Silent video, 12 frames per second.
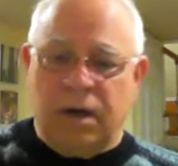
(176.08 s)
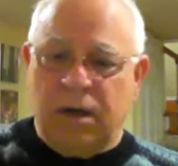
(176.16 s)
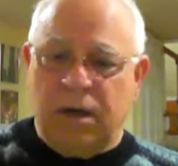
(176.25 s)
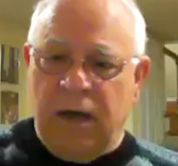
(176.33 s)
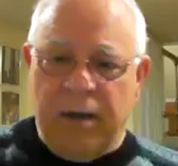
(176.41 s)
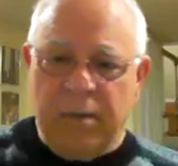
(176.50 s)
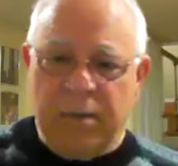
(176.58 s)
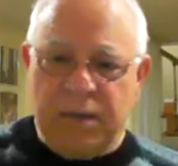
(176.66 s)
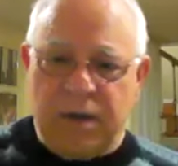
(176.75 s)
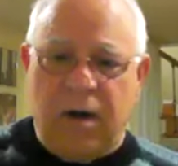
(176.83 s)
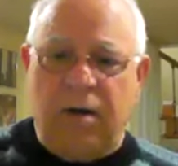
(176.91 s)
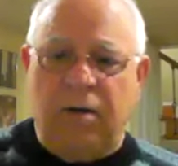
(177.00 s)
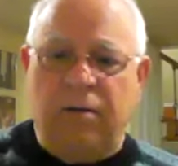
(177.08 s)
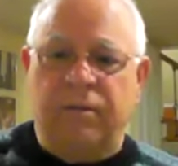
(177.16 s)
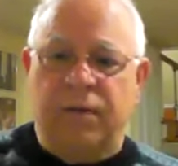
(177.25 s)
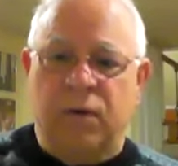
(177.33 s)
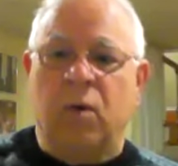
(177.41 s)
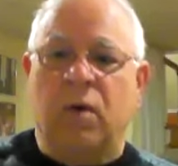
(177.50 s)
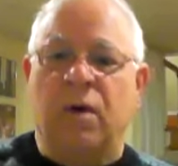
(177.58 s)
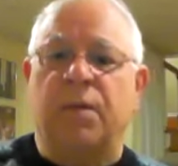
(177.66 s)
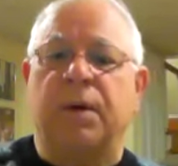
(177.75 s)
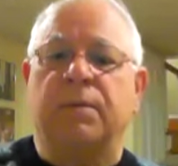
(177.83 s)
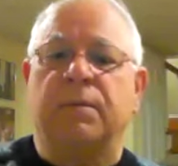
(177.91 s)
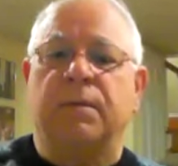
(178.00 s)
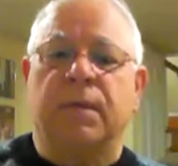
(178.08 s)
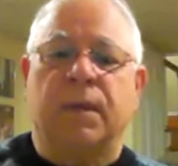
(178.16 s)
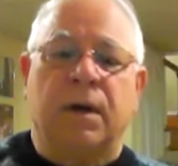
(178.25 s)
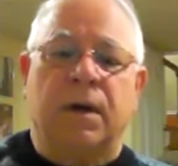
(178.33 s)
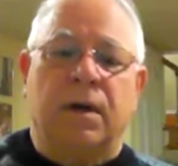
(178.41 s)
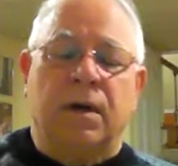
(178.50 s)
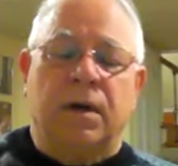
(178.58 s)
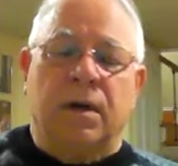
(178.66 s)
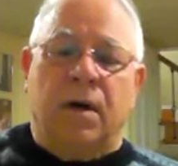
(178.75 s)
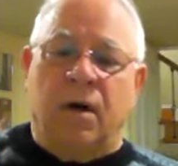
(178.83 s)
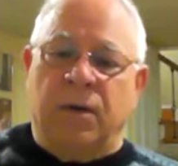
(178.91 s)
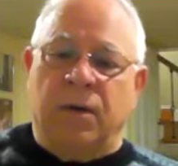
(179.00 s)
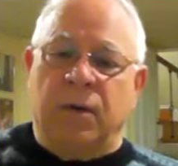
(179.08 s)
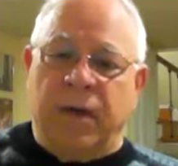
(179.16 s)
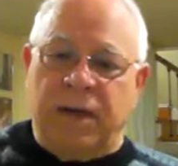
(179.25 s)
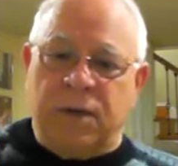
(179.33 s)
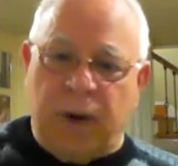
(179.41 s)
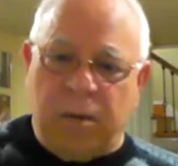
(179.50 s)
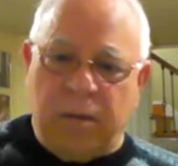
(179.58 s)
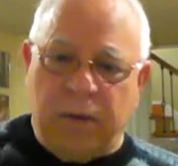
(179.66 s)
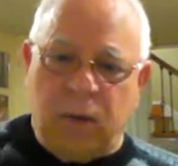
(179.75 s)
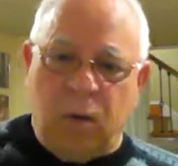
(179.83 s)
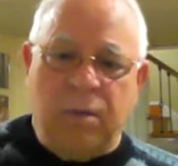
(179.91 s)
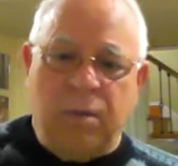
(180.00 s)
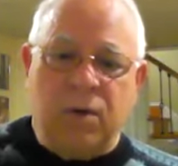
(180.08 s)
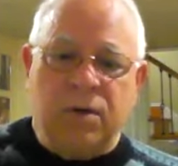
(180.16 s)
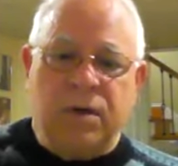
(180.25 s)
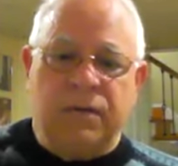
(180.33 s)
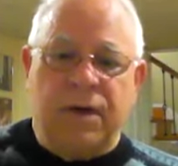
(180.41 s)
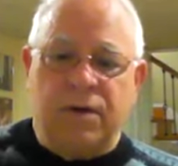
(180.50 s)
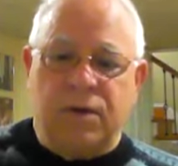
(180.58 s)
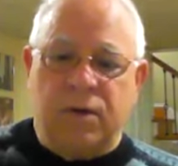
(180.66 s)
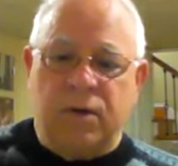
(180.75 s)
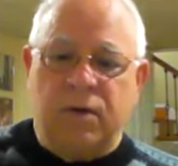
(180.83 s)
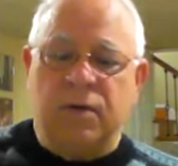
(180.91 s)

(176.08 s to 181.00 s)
climes of Europe, although that's probably what most of us are